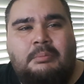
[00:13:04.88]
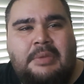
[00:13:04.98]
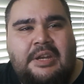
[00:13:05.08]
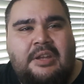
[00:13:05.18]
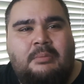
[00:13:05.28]
a
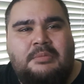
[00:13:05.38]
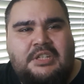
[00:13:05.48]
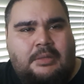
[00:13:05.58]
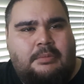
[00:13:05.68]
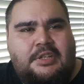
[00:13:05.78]
medium
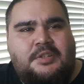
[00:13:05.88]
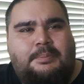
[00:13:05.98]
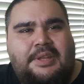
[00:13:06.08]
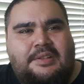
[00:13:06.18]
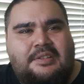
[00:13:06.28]
deep dish
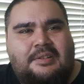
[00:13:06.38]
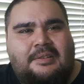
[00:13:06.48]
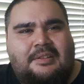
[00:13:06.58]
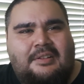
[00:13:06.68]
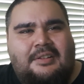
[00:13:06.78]
pizza.
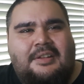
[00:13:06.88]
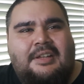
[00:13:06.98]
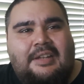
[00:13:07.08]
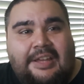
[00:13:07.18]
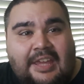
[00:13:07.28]

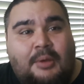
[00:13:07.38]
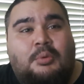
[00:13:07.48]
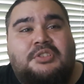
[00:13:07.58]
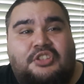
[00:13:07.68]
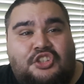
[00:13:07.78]
Like, it
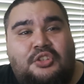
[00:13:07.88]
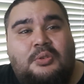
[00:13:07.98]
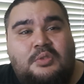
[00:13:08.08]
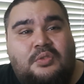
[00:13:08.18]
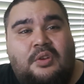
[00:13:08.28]
was a
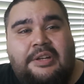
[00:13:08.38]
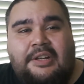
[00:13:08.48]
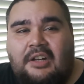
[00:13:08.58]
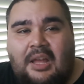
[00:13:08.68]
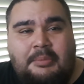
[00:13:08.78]
huge
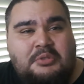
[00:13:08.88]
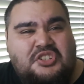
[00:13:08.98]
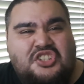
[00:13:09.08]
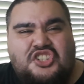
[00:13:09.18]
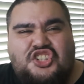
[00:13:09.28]
fucking glob, and it was
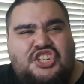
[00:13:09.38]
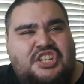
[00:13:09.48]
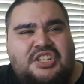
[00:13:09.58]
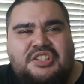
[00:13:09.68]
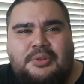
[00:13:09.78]
just
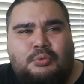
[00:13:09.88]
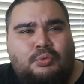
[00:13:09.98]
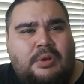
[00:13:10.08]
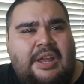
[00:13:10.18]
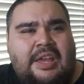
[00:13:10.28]
cheese
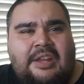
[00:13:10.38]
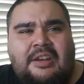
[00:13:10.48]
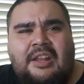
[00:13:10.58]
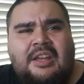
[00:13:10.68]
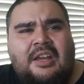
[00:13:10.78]
and red
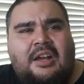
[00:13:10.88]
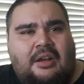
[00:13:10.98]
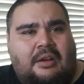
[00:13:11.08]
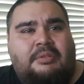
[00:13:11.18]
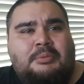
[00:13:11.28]

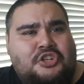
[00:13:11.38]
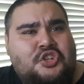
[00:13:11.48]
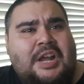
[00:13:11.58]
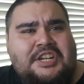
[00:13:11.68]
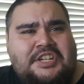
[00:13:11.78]
from the
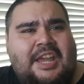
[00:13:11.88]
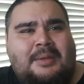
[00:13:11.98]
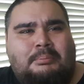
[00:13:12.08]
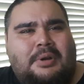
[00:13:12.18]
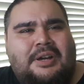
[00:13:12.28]
trash
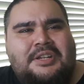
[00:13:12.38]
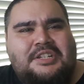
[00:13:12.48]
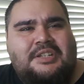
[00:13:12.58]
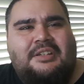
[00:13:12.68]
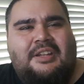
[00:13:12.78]
can
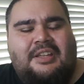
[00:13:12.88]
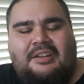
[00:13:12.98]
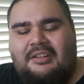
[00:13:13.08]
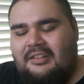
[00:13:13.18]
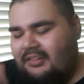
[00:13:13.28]
punch and
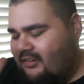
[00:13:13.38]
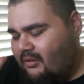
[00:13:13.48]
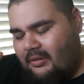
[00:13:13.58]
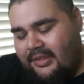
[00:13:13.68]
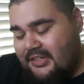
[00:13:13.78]

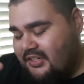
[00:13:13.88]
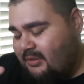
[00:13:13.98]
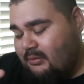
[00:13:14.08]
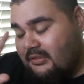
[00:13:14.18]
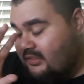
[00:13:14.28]
all that. It
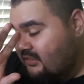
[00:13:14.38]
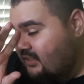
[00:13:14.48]
was